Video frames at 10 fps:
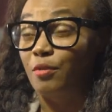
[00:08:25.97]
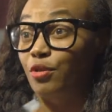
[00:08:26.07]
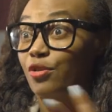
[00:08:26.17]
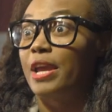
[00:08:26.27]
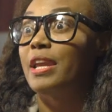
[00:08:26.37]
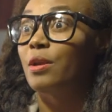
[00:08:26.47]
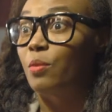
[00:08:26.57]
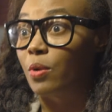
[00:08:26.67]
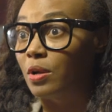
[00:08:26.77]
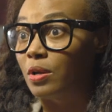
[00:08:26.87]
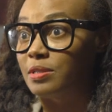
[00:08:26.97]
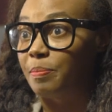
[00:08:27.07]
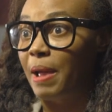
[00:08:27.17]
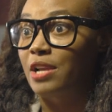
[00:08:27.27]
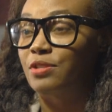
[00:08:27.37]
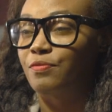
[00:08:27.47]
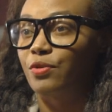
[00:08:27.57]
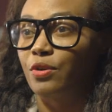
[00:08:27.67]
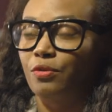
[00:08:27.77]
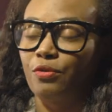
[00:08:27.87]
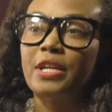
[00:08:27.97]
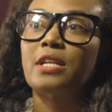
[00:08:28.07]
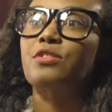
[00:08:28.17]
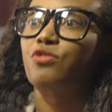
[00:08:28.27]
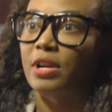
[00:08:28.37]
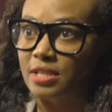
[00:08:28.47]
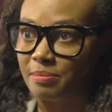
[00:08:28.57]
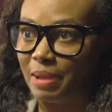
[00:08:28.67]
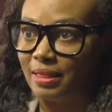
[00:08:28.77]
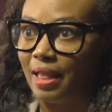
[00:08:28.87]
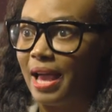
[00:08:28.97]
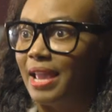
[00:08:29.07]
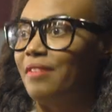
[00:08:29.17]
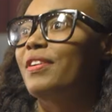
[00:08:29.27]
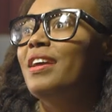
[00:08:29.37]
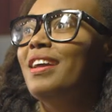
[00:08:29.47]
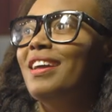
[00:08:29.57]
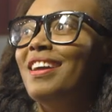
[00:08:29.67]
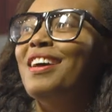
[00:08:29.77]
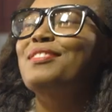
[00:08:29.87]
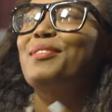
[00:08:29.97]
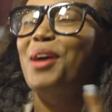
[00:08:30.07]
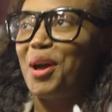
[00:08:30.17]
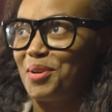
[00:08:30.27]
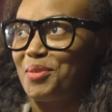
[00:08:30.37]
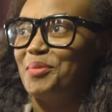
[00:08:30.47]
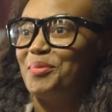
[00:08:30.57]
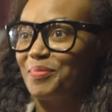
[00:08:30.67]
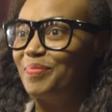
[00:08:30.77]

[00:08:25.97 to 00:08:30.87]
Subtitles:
creating worlds, a passion for reconstructing my life, I said, oh,